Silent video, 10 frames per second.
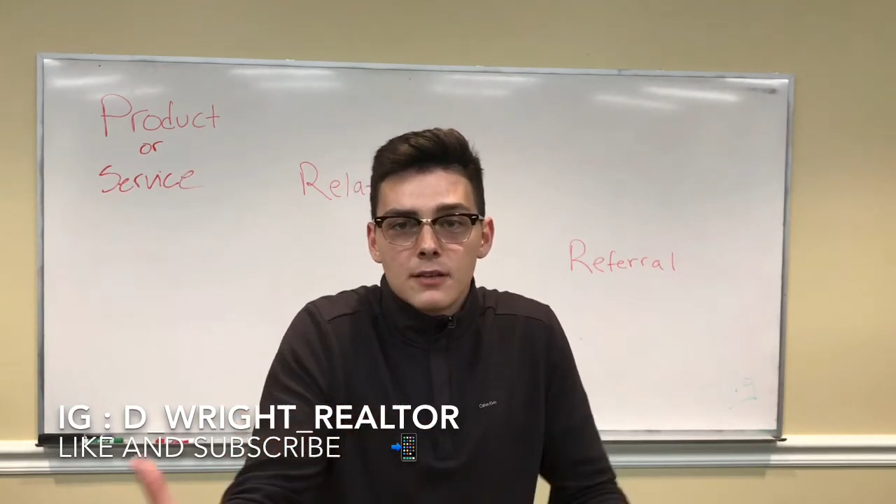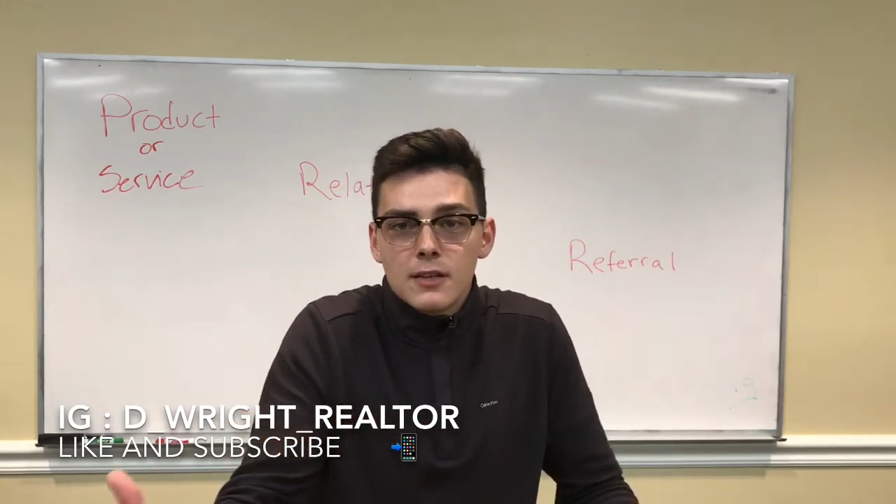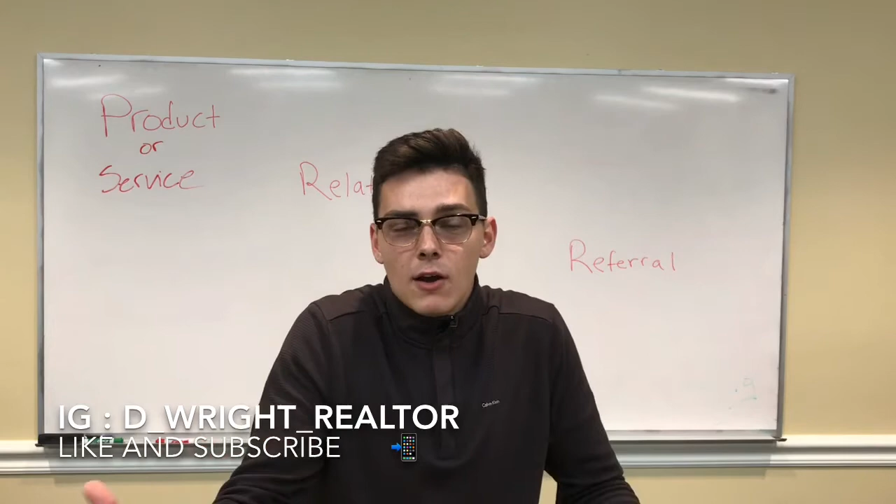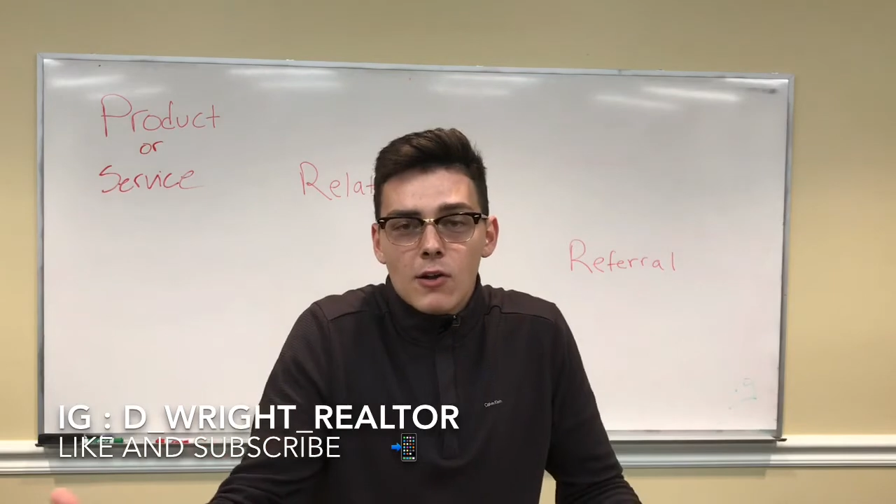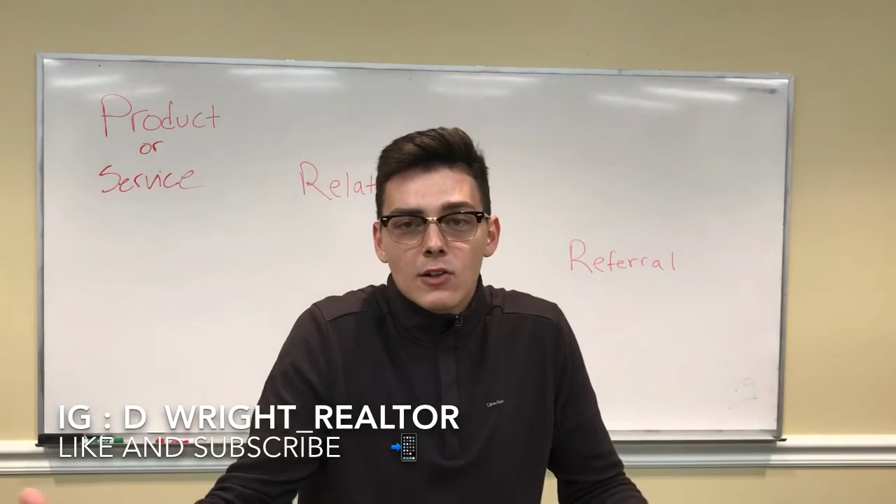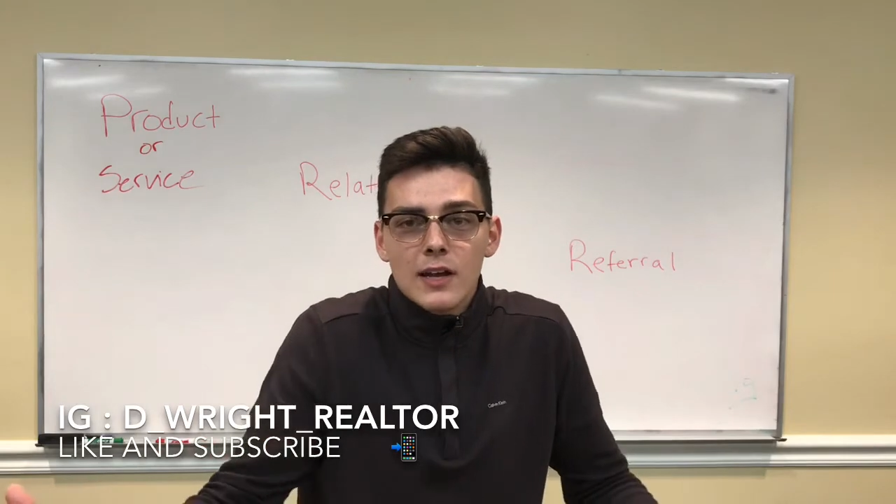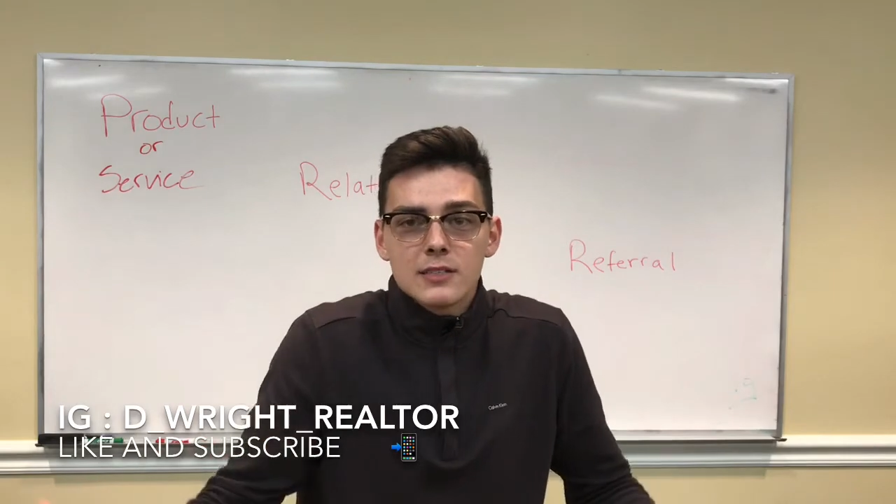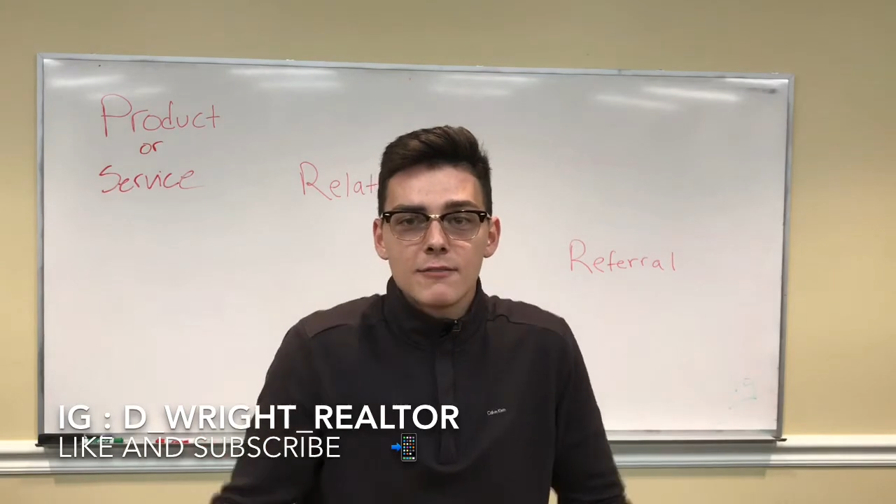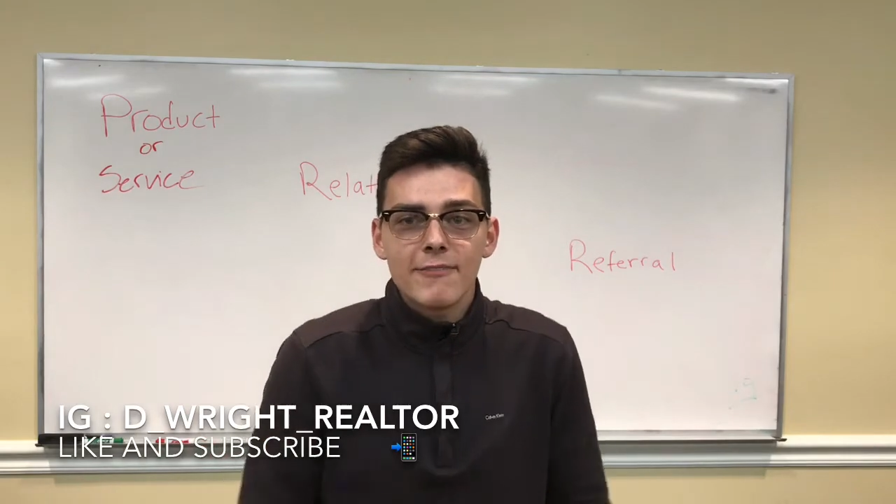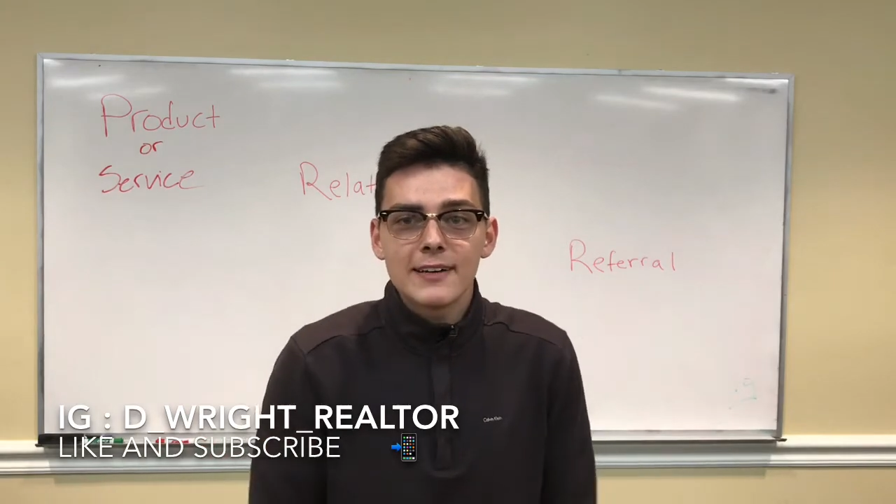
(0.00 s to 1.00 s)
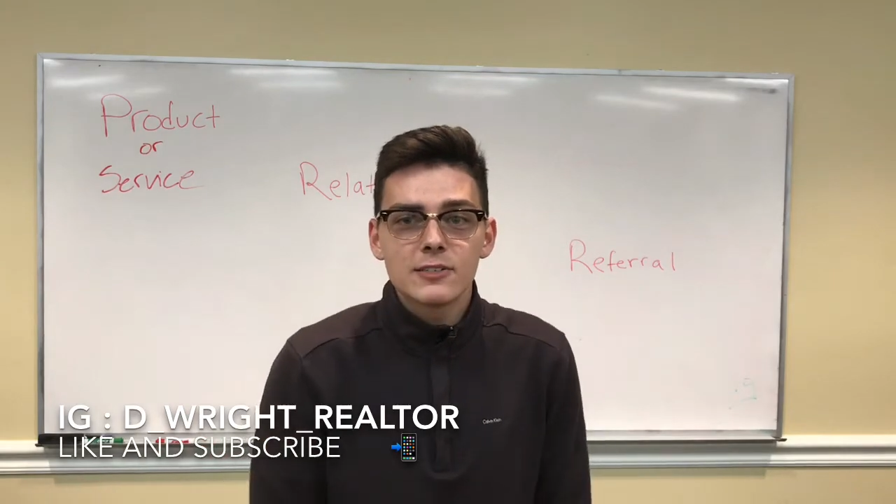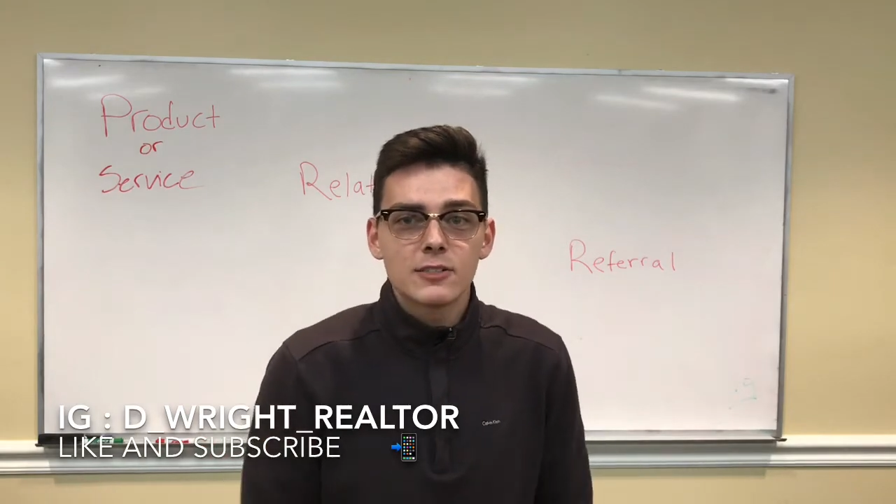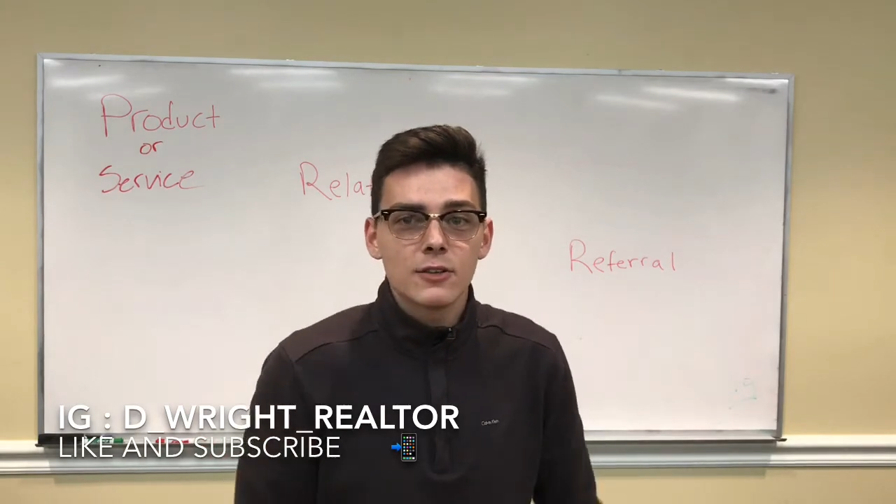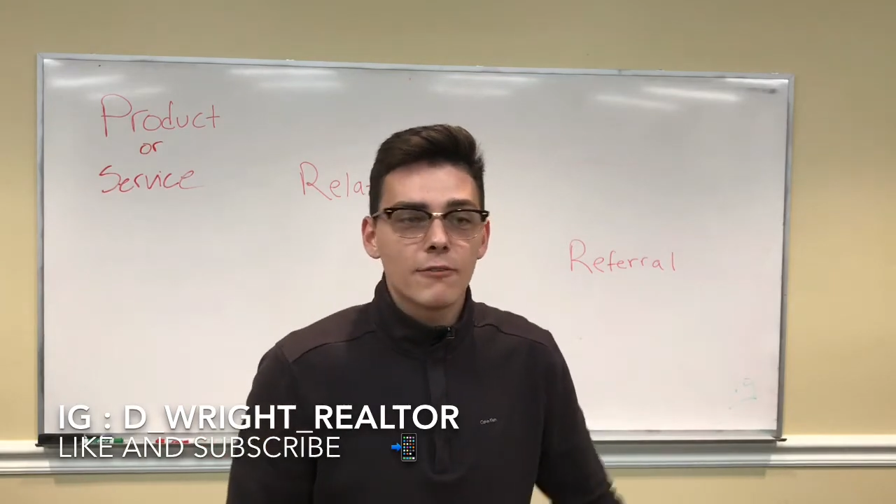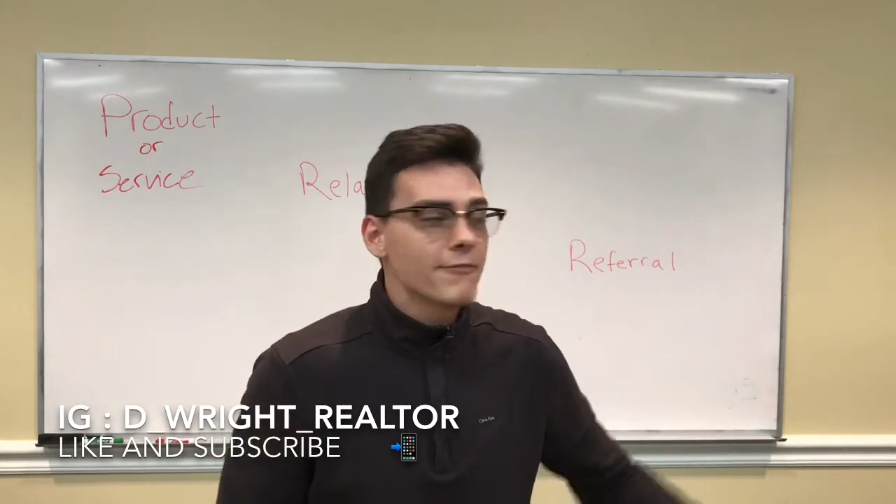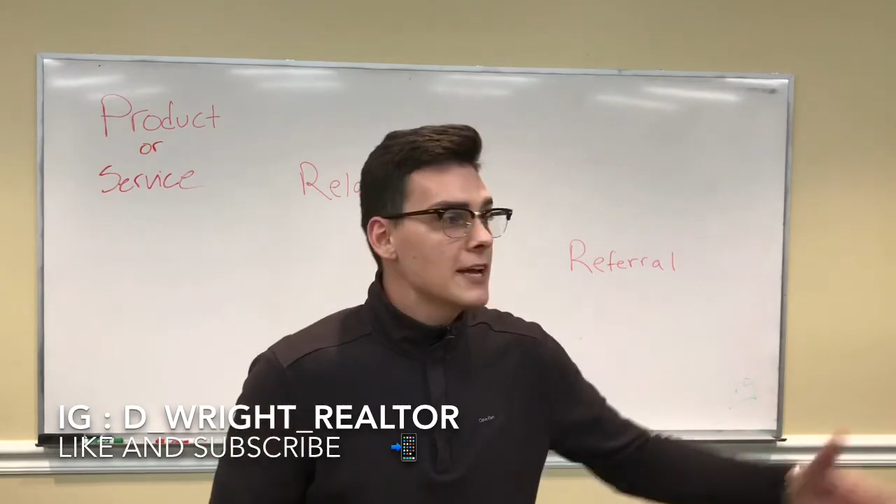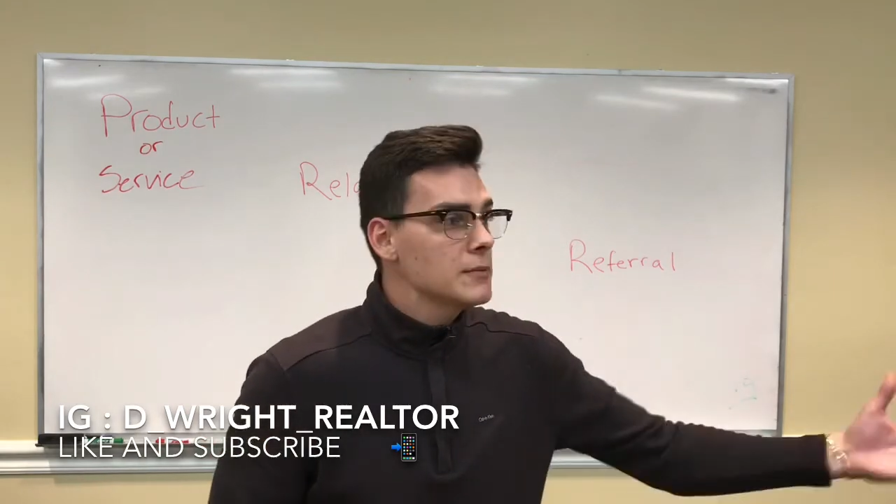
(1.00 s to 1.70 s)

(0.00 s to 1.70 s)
our clients invite us to their family